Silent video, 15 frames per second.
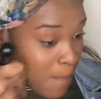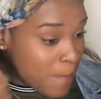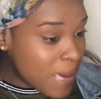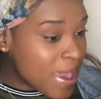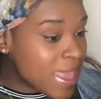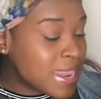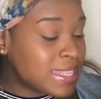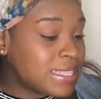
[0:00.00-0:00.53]

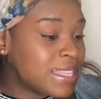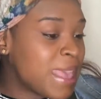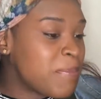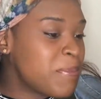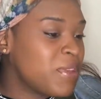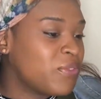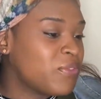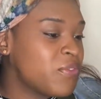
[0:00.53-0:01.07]
but it
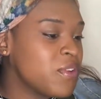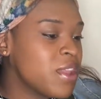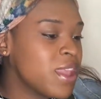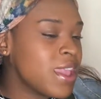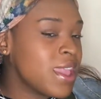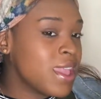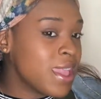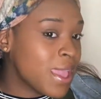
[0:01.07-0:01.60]
set me
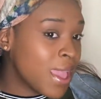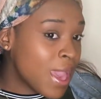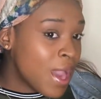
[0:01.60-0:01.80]
free.